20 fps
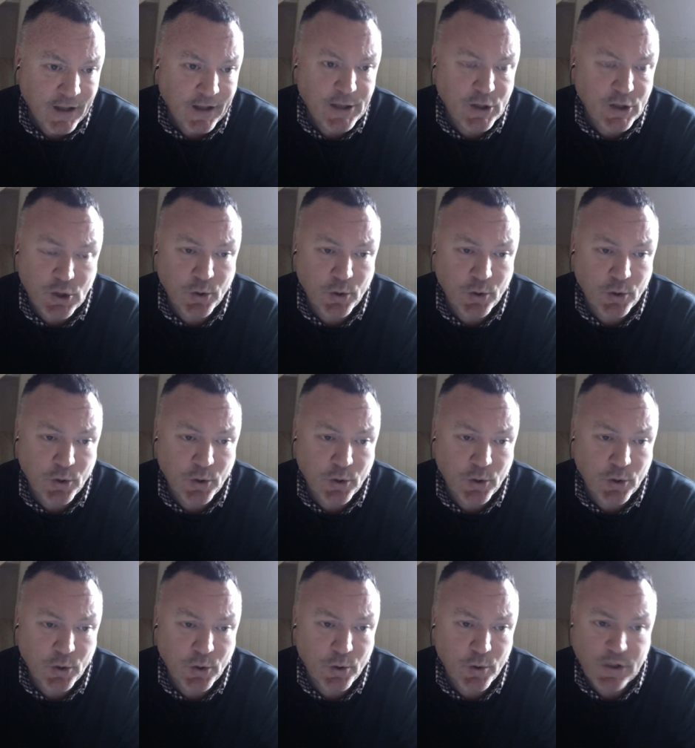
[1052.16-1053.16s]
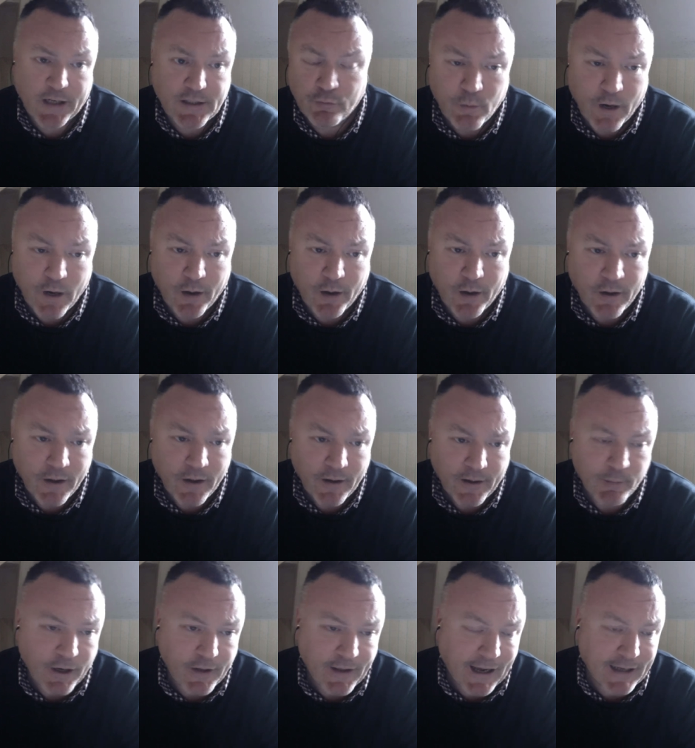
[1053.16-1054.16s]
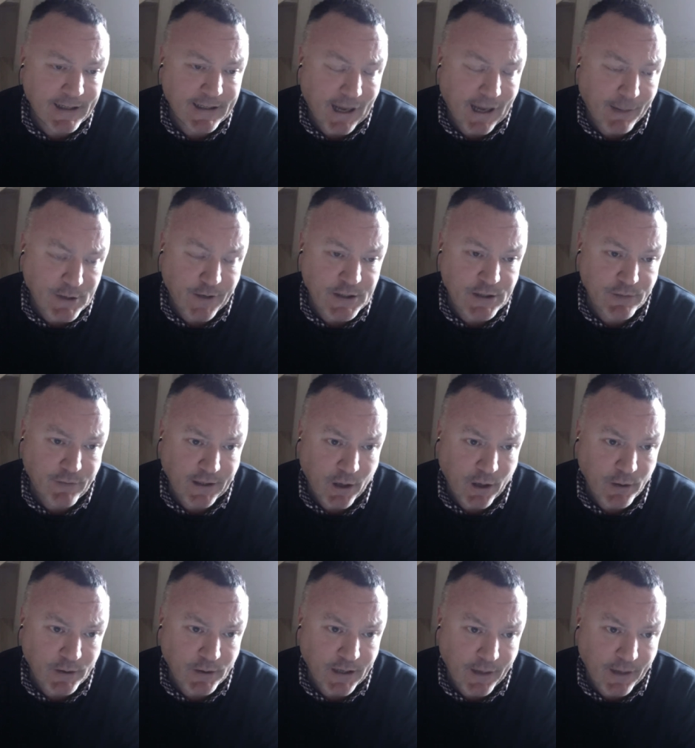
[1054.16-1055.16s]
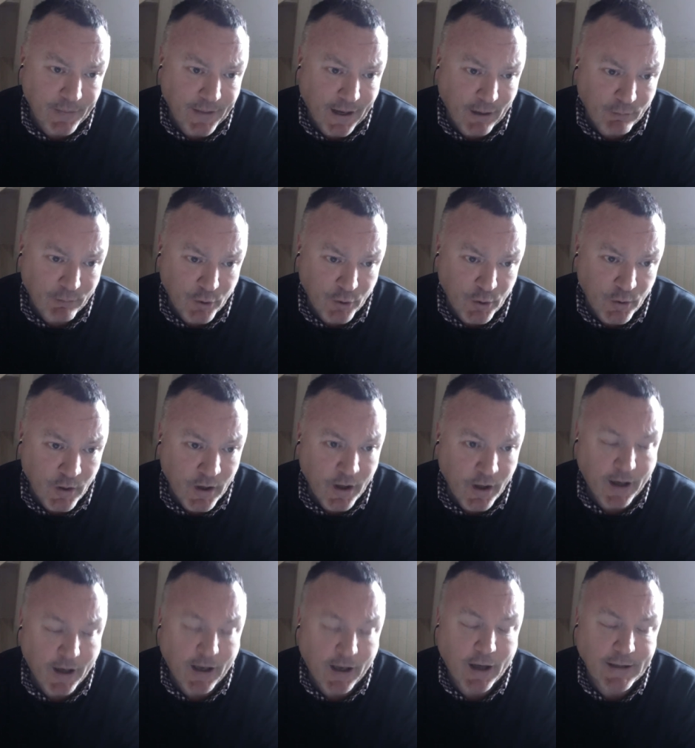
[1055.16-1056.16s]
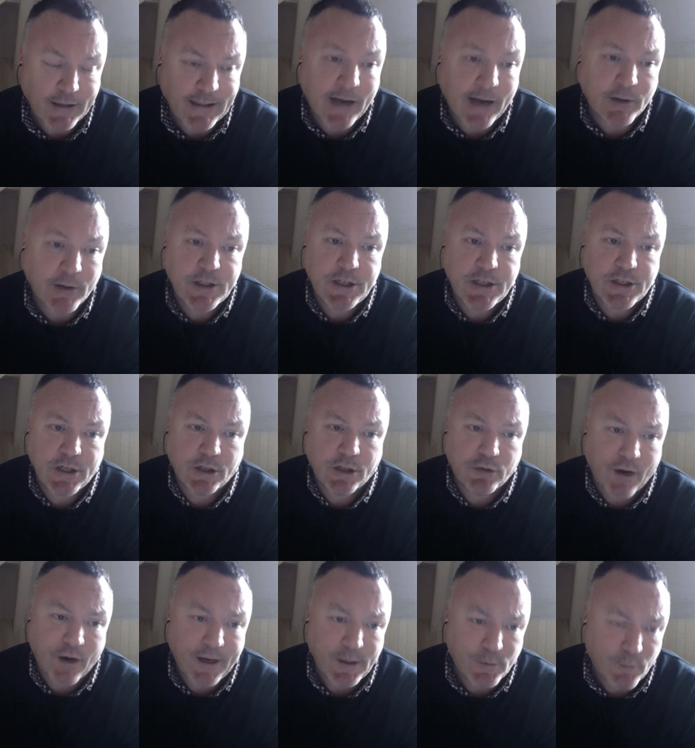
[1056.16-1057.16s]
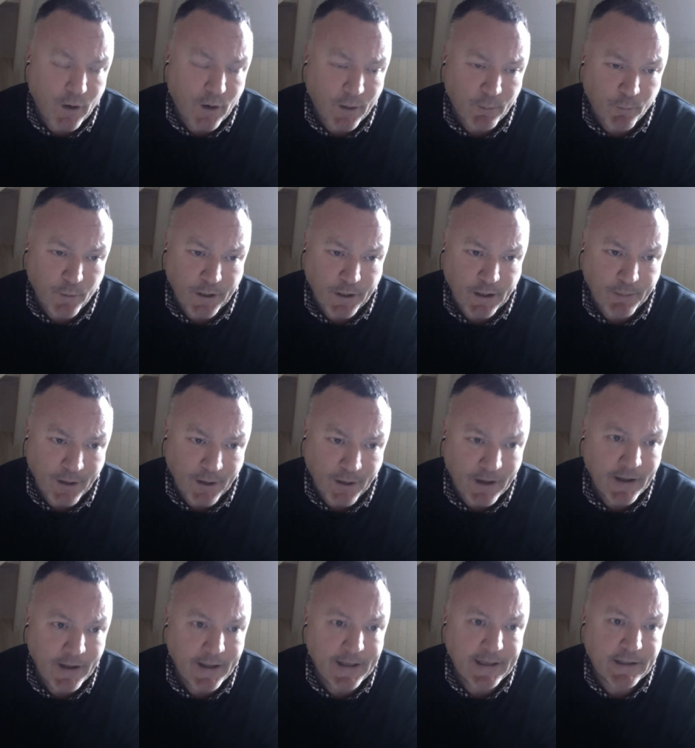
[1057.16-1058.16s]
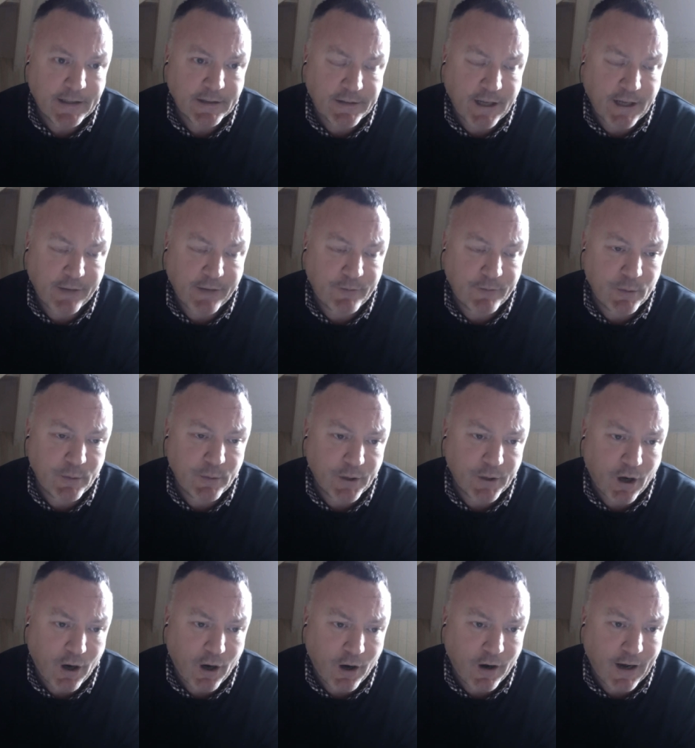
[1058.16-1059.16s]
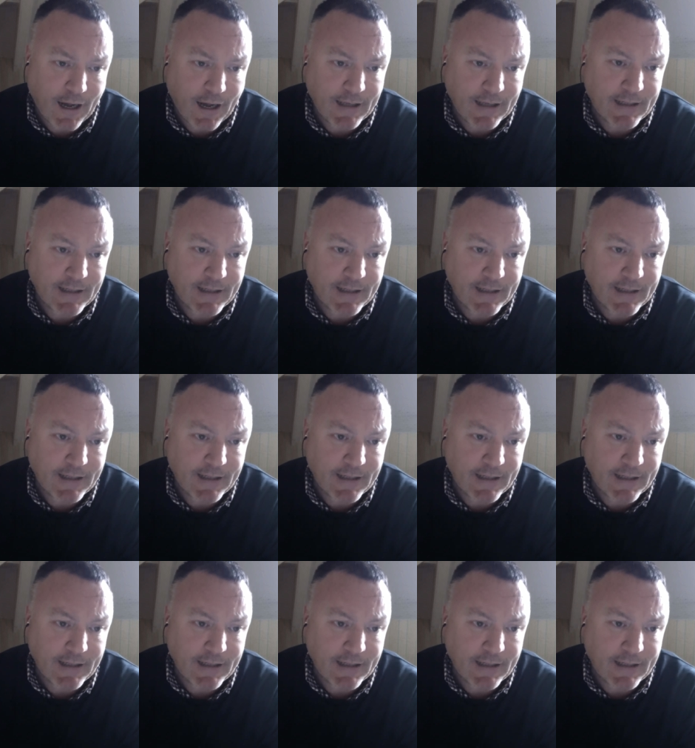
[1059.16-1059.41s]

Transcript: really well in one of the handicaps at the festival if they go down that route. I doubt he's a grade one winner, but he could definitely win a hot